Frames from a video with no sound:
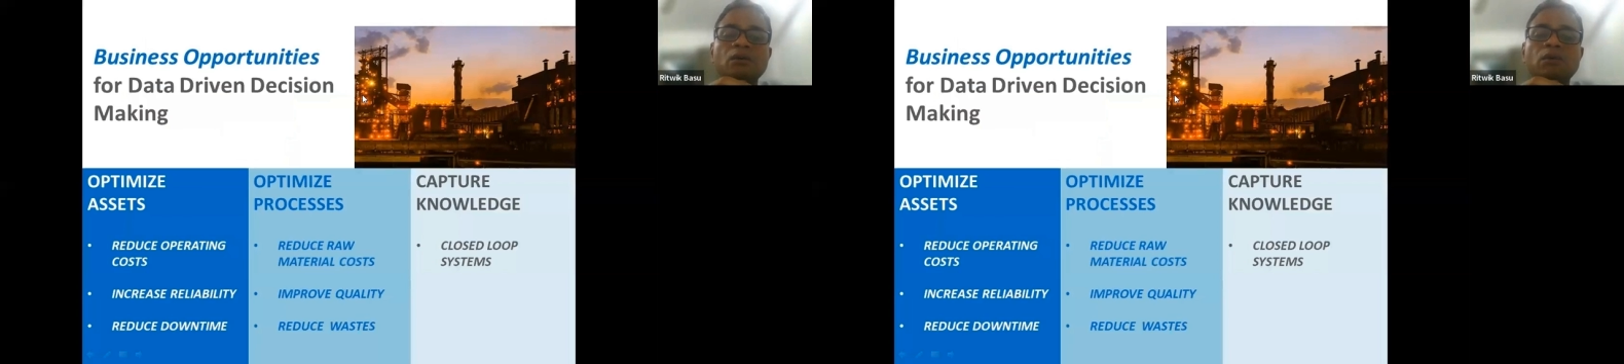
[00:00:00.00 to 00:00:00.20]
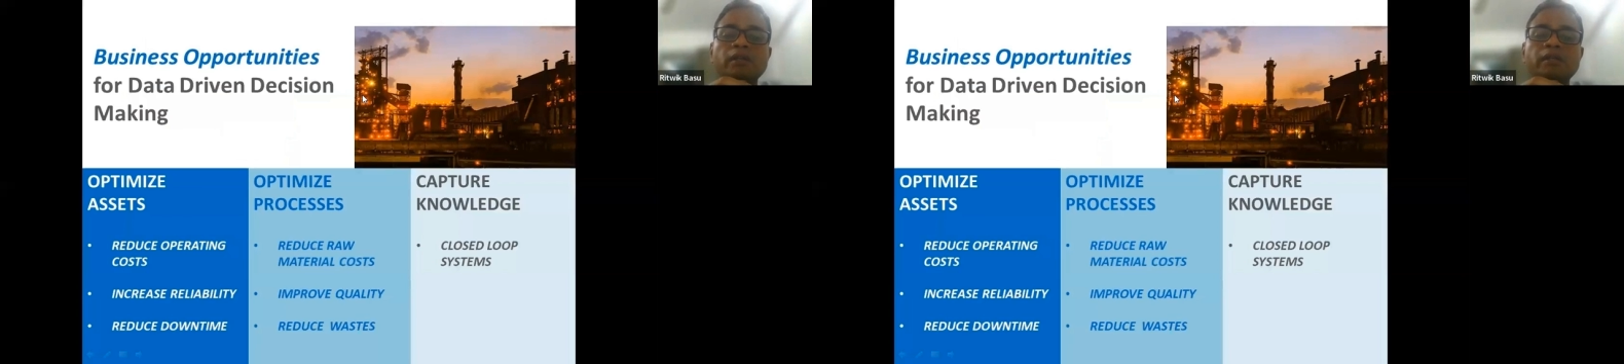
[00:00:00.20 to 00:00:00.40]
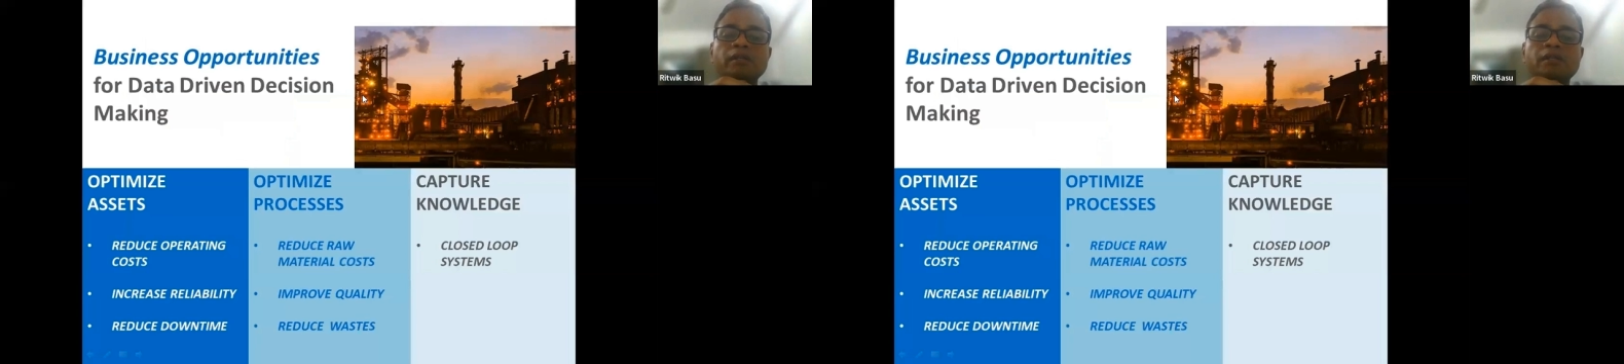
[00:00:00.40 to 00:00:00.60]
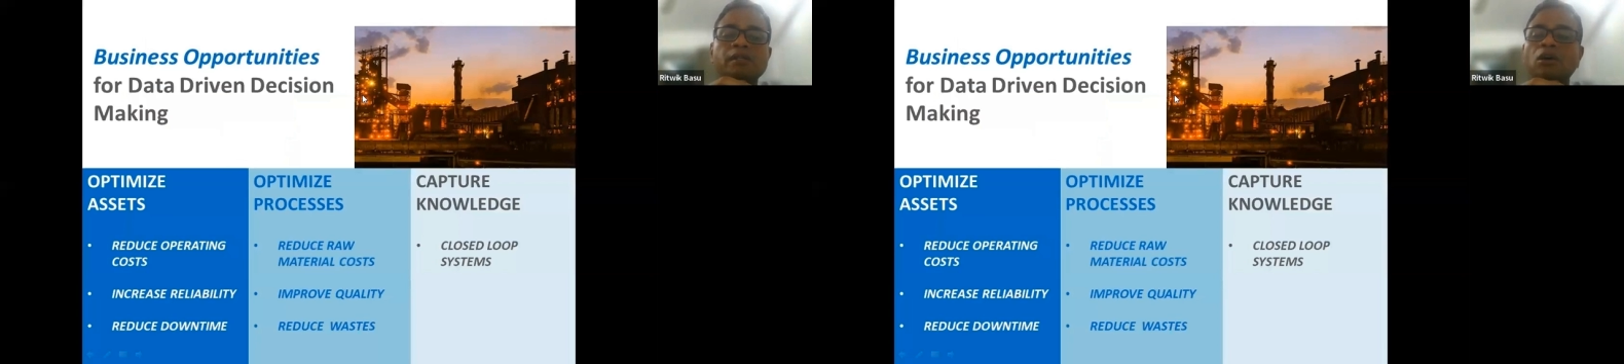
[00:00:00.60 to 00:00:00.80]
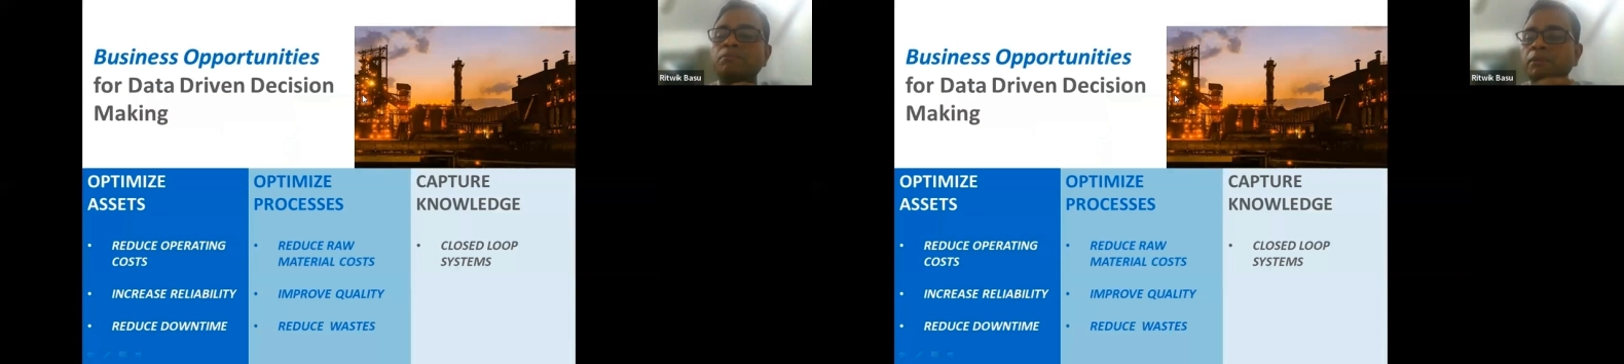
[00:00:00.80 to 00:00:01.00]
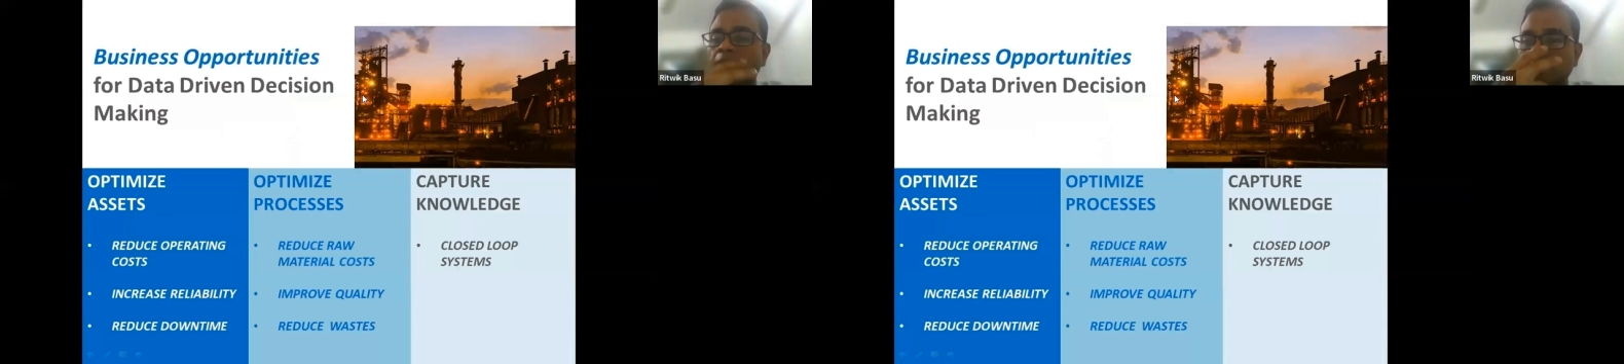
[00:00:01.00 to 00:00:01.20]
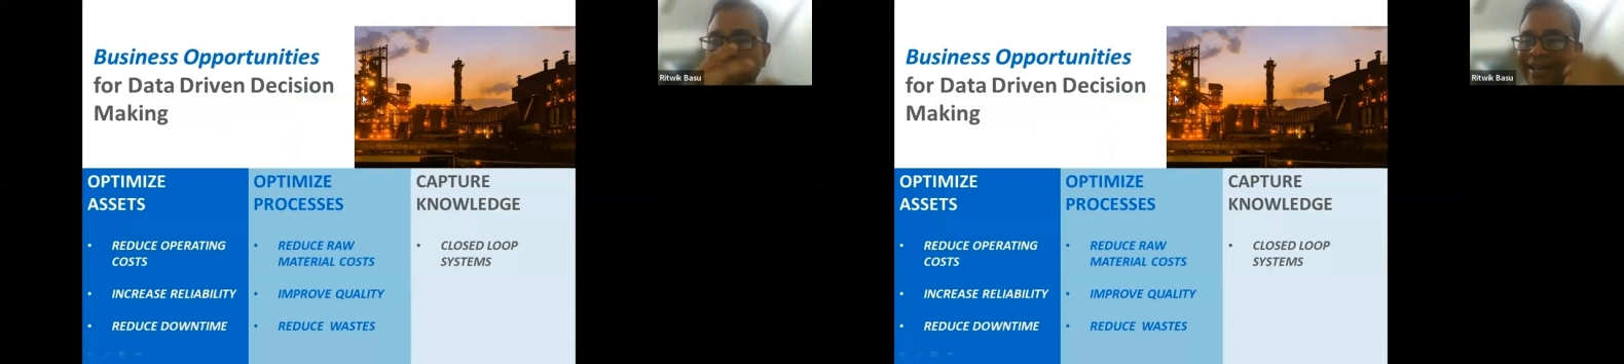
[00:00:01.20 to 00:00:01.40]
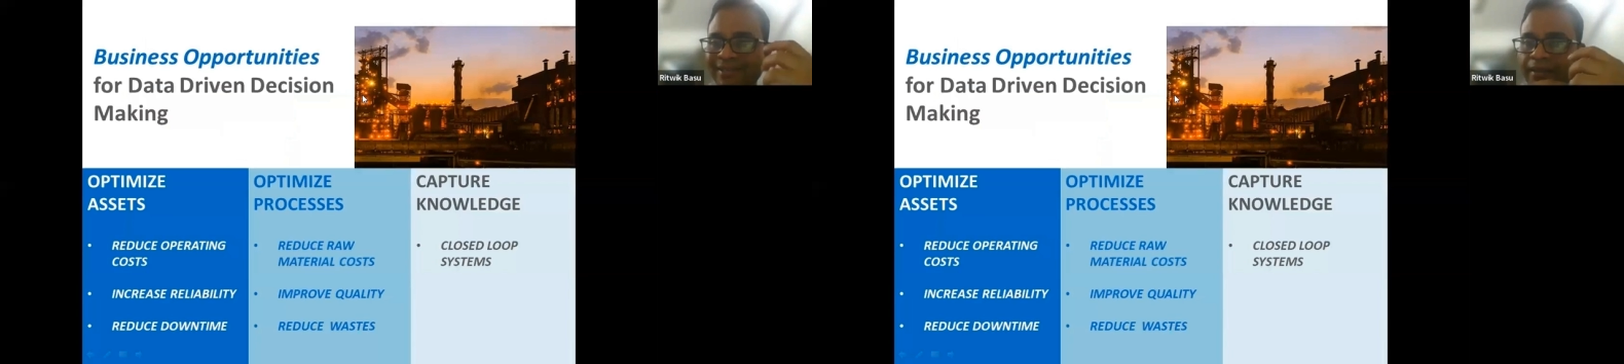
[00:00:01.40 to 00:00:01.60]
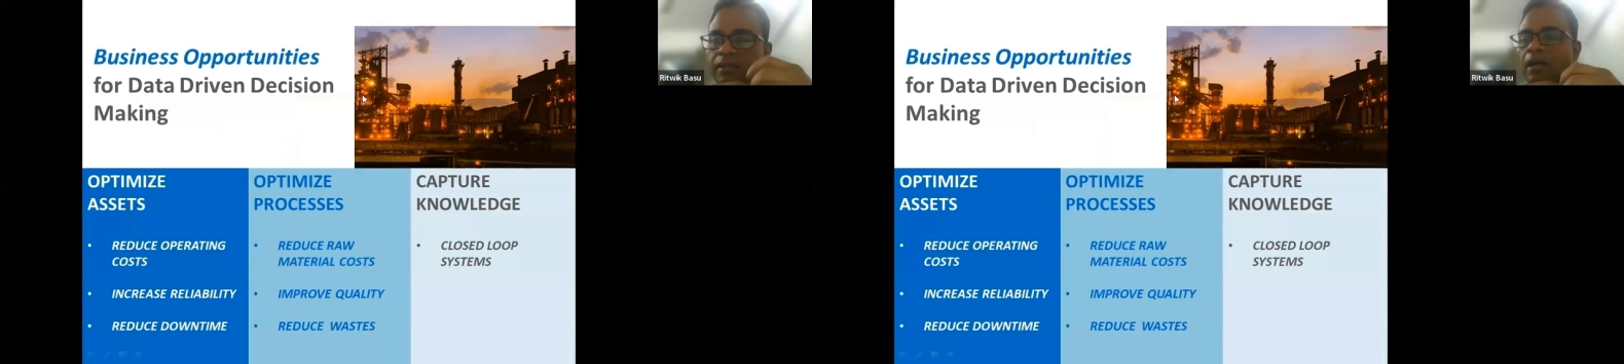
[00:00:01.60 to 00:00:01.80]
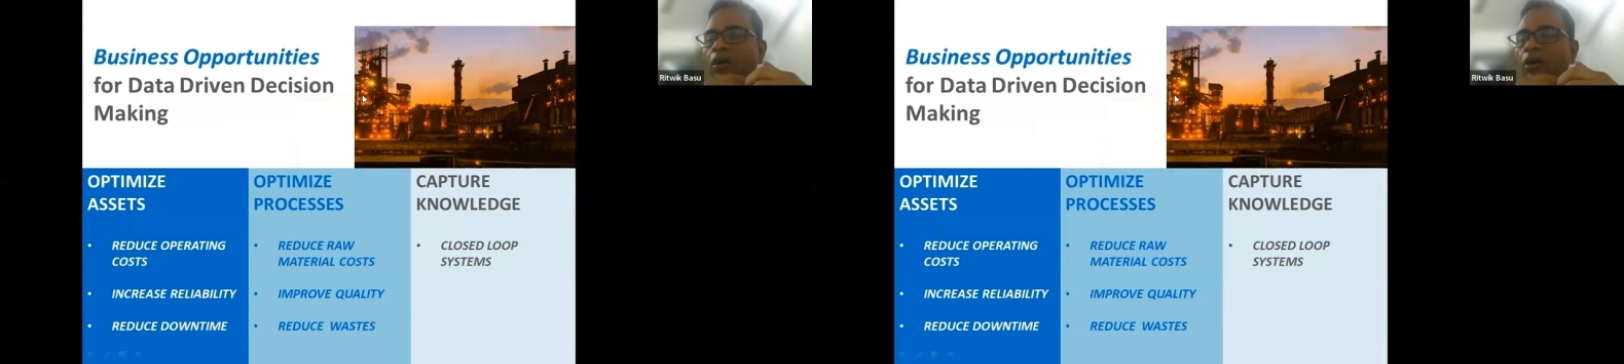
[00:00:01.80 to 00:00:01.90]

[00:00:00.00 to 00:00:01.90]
One is optimizing assets.